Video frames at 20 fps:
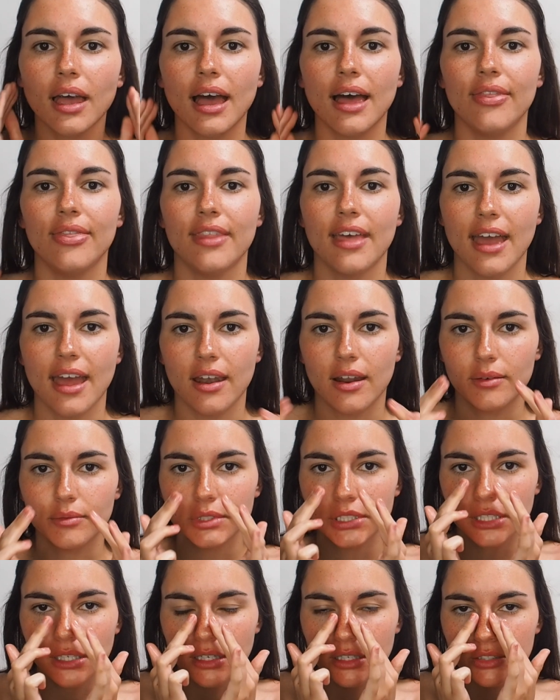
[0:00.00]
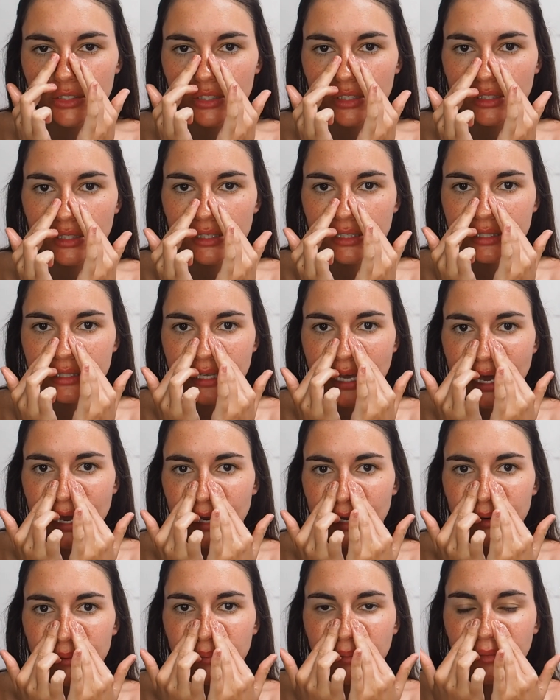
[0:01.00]
And then I'm just going to do the
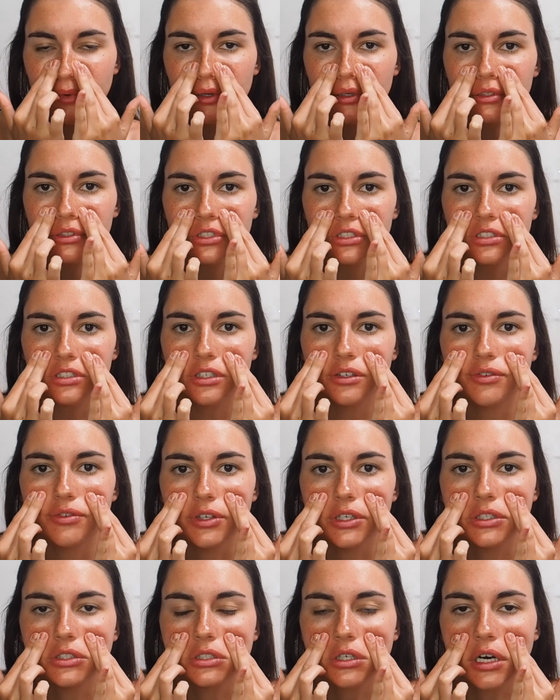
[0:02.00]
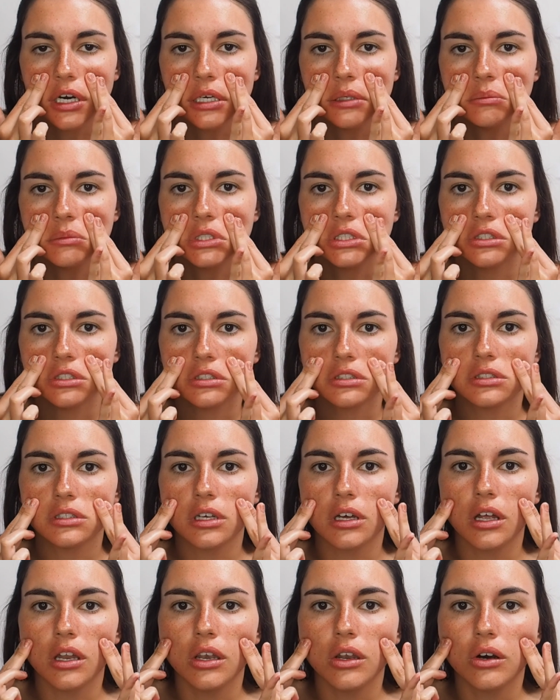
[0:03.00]
same just a few times, just
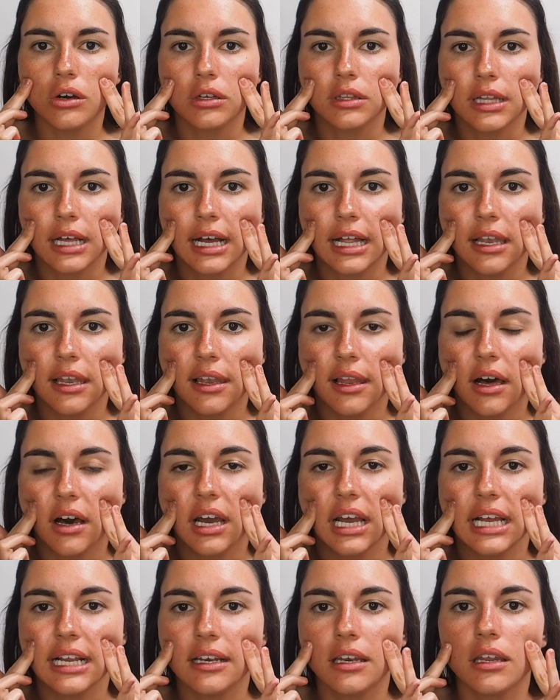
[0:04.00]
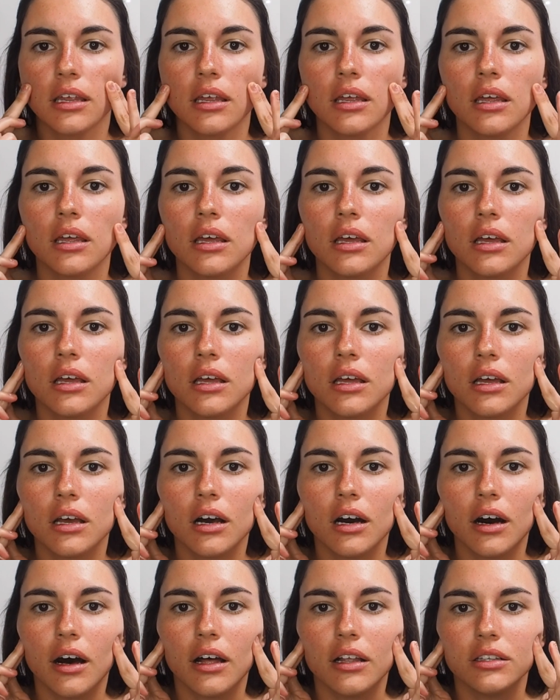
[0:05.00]
along that line.
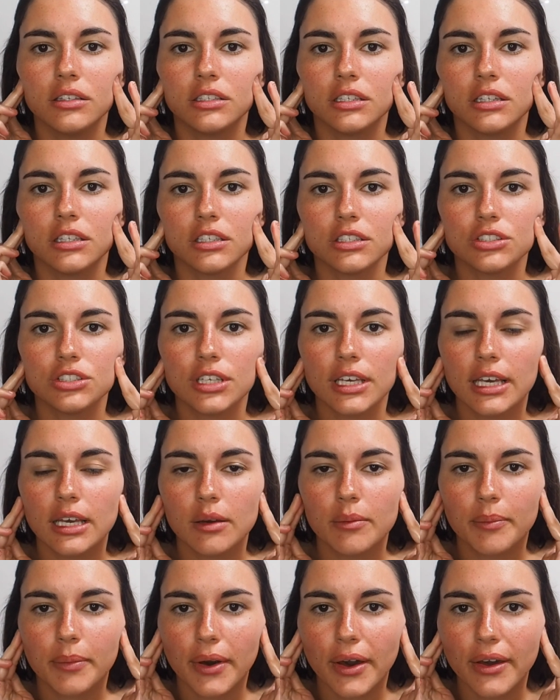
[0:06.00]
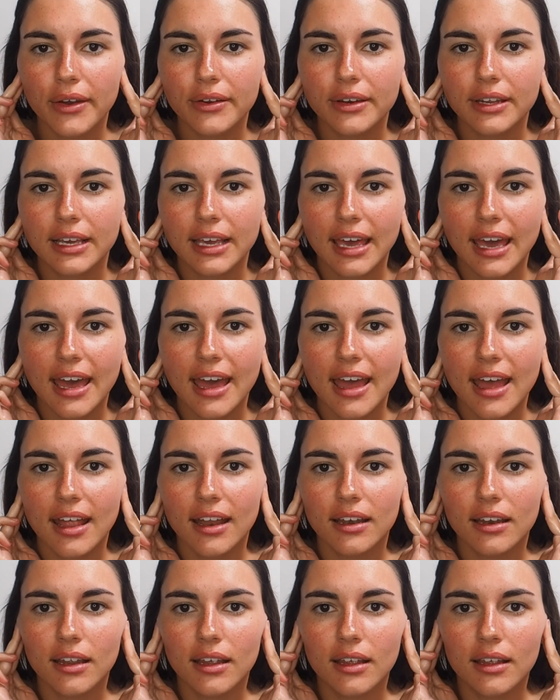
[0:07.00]
Under the cheekbone again.